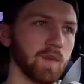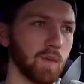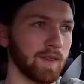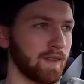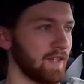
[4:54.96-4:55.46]

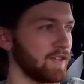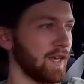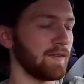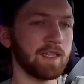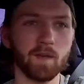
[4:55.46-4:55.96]
with this,
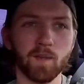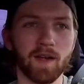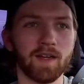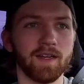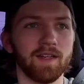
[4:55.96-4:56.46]
you have to keep in
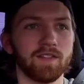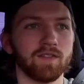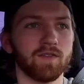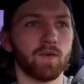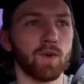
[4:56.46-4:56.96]
mind it
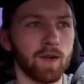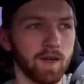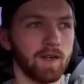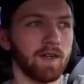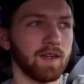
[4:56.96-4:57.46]
is for
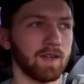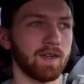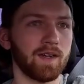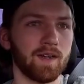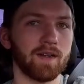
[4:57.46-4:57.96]

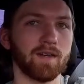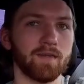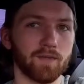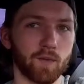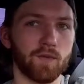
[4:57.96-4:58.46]

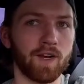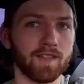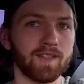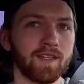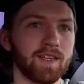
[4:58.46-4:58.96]

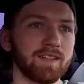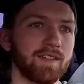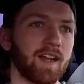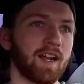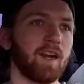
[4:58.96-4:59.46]
racing. It's
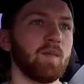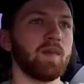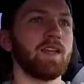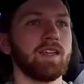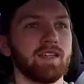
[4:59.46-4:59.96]
not going to
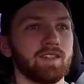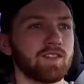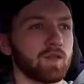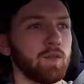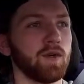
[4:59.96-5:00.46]
be as
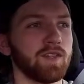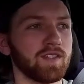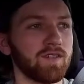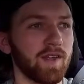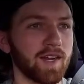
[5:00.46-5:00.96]
smooth as
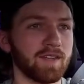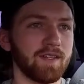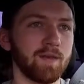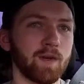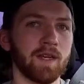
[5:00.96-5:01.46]
a
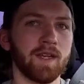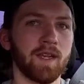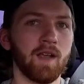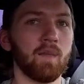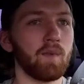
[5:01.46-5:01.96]
factory one,
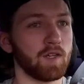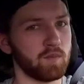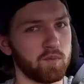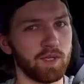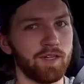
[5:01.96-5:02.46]
but it's
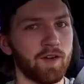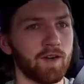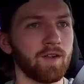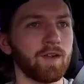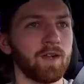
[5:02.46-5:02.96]
pretty
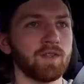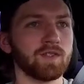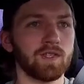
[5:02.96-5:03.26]
darn close.